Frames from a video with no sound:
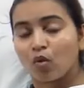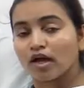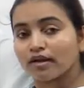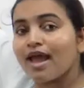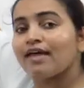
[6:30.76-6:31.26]

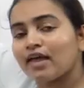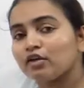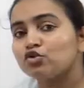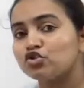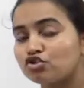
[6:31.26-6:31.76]
one, and that
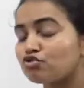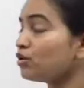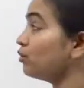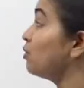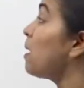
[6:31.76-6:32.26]
is
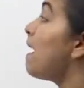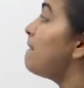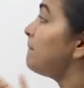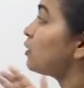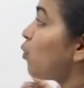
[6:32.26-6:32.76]
true.
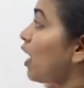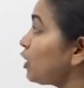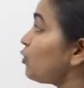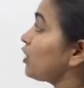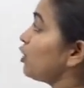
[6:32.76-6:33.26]
But why
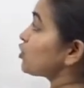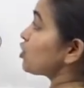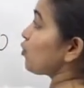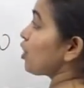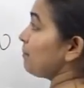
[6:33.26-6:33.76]
do I use
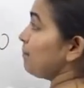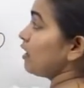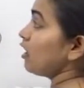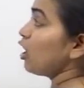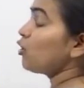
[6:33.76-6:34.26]
the word
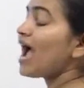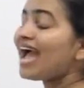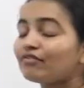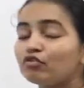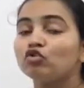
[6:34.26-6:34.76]
below
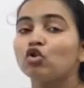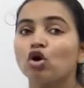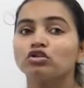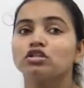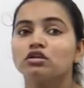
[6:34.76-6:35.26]
and
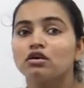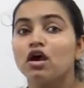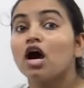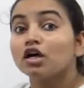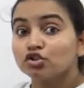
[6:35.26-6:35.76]
not
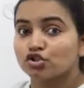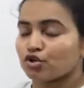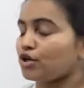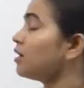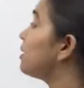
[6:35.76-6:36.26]

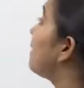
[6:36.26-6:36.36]
under?